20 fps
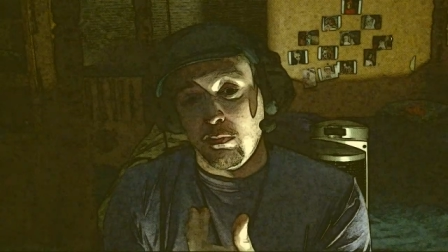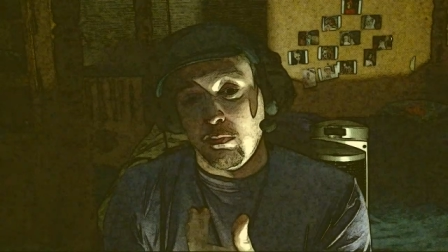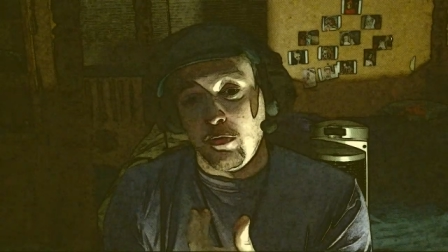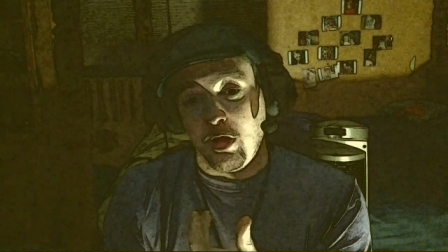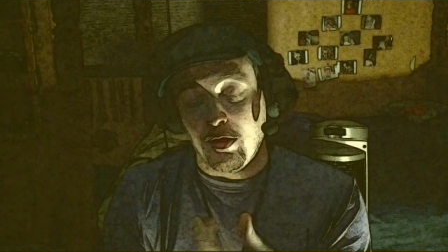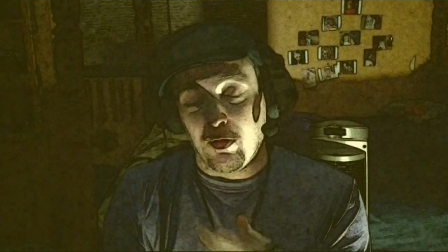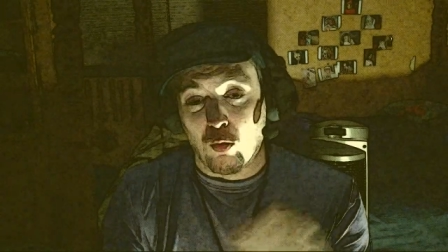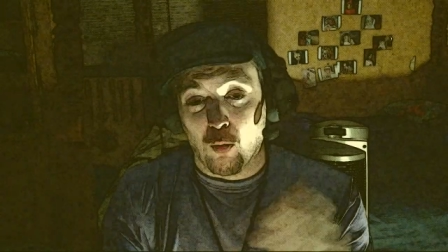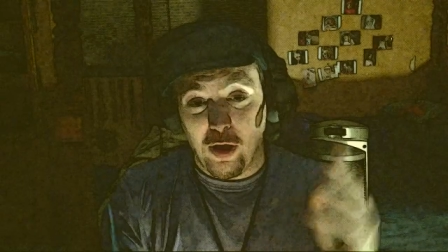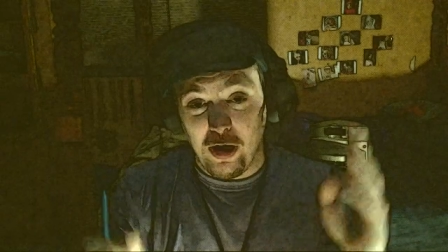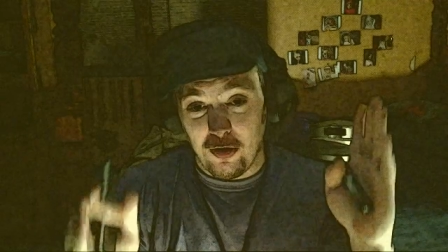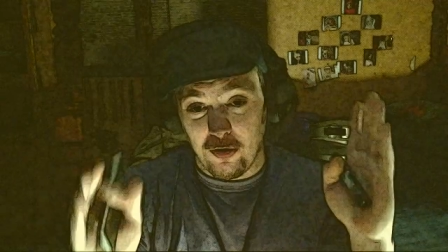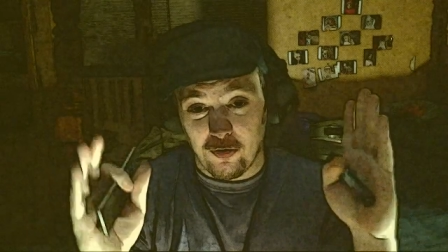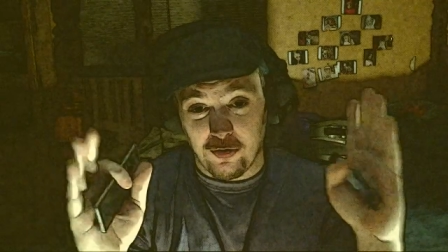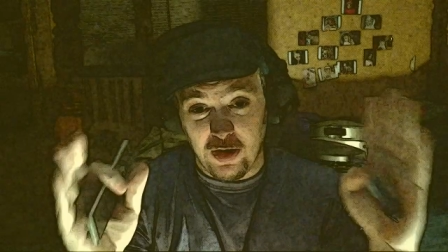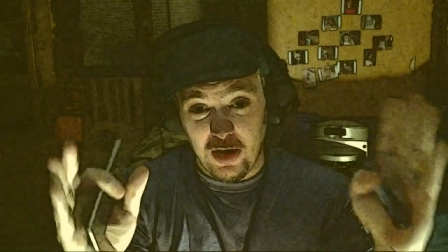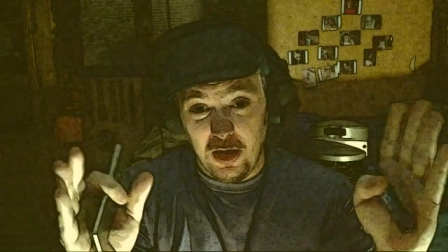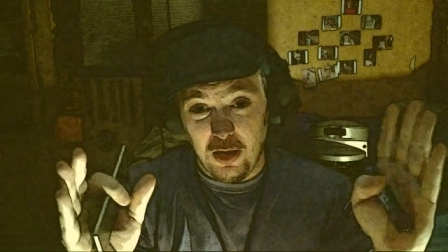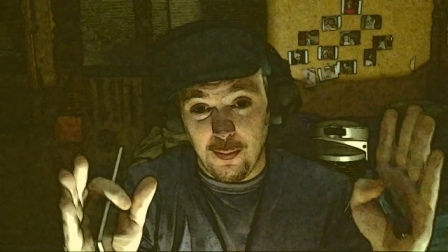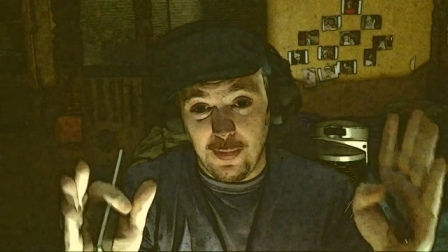Like, the way you're
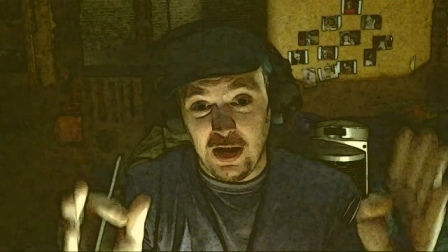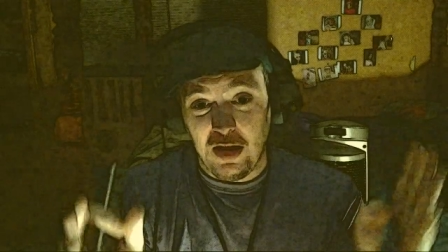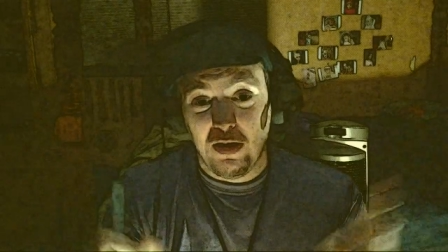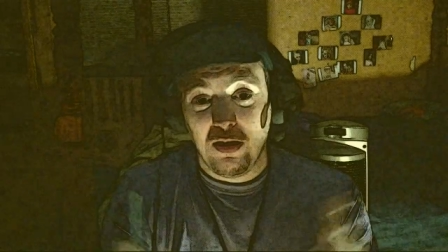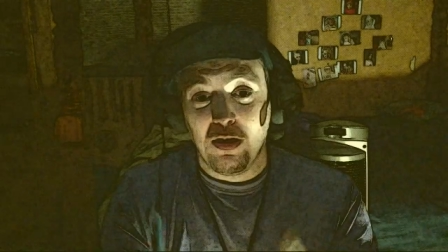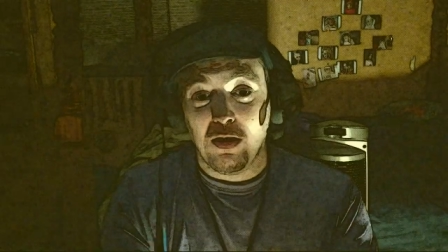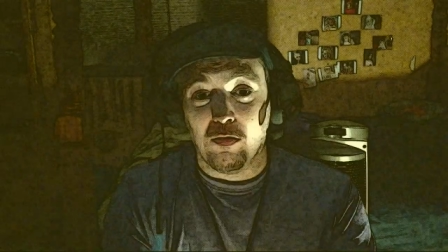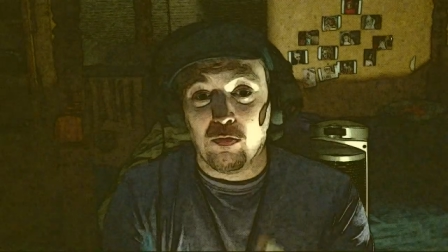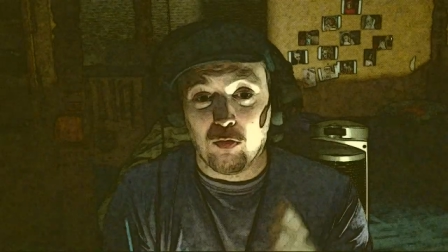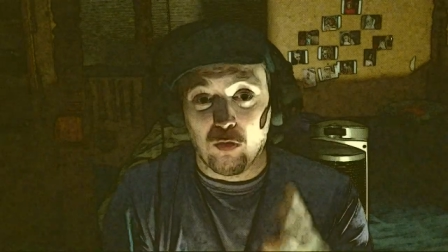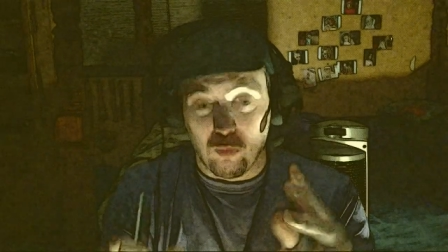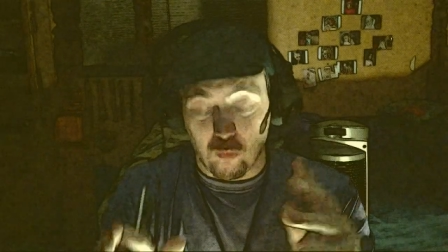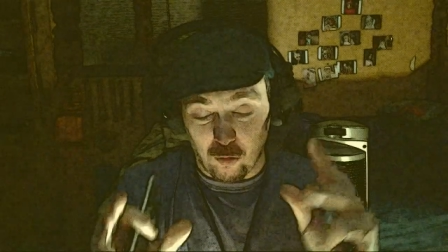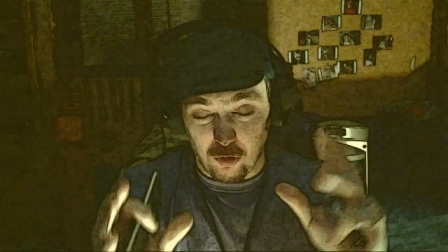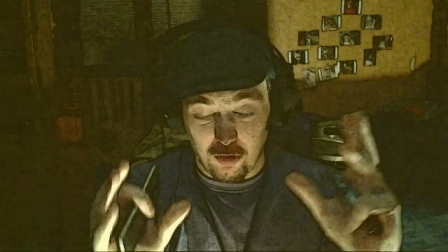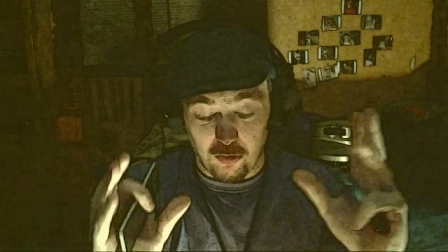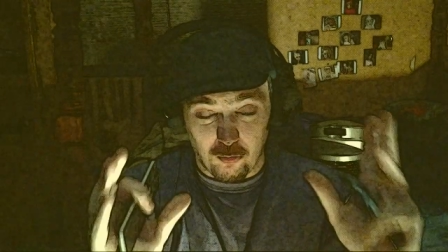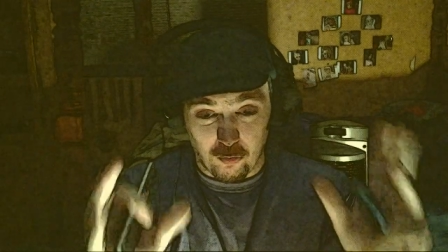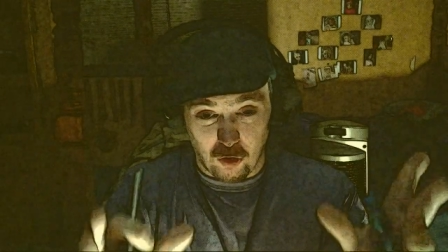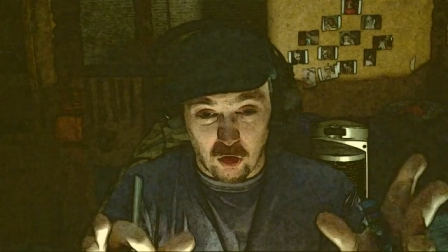seeing me is
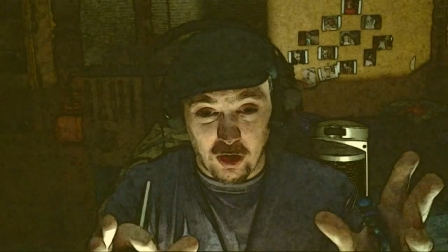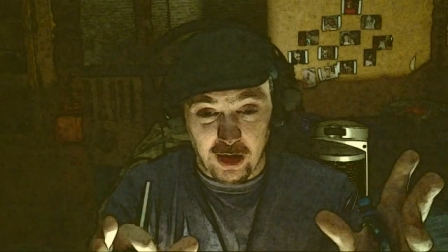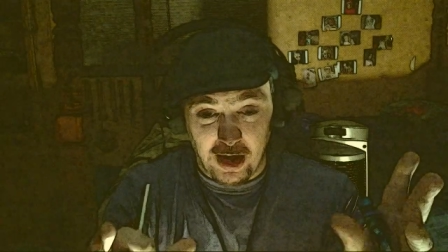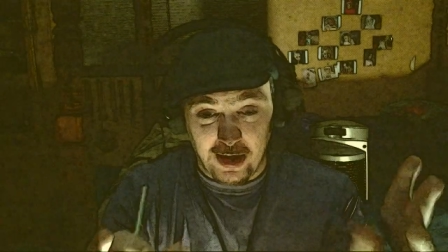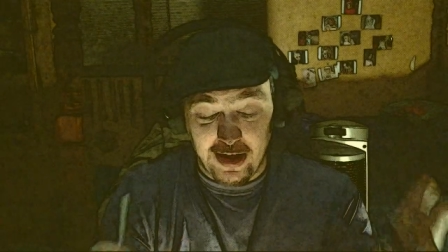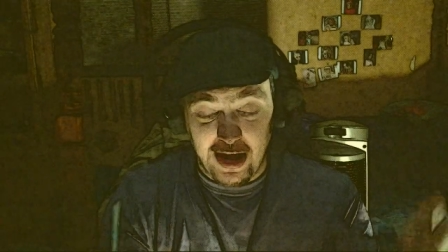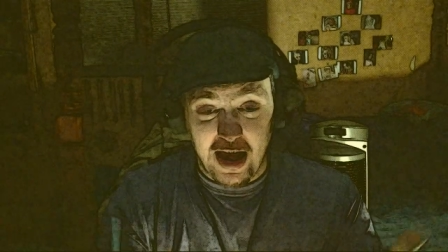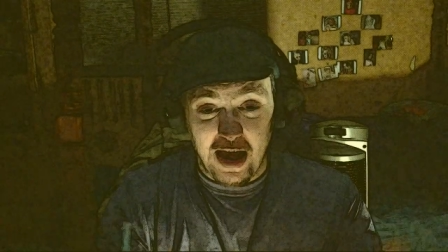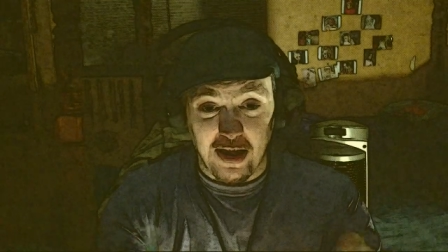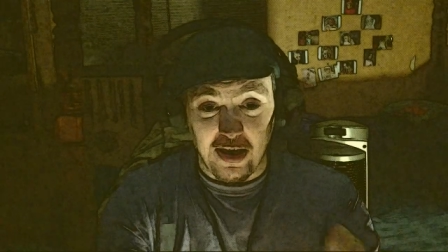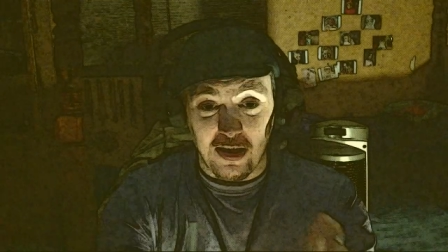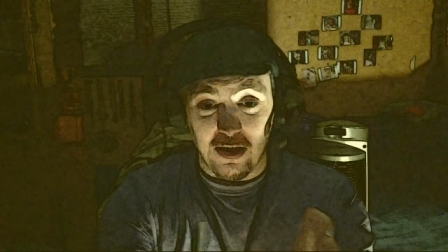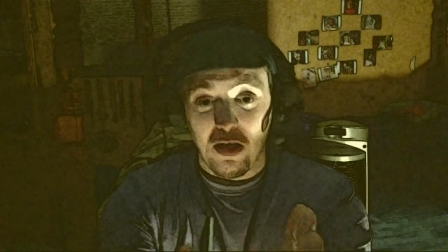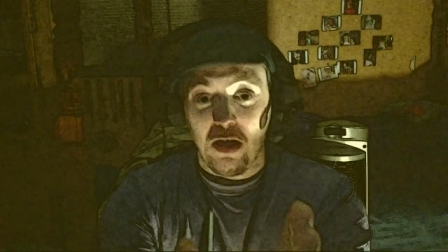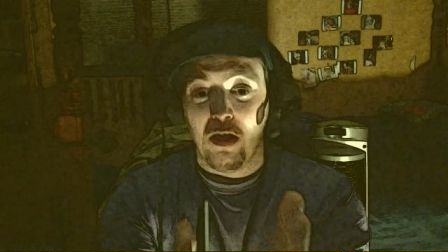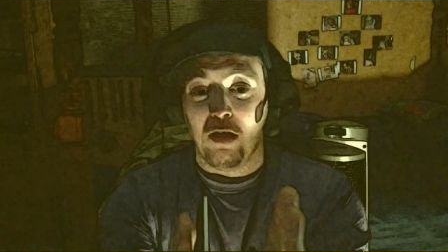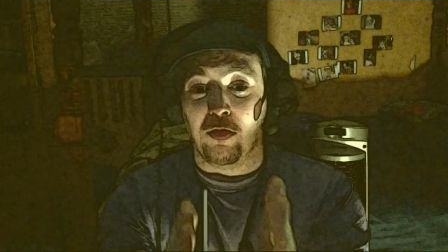we're looking at Danny.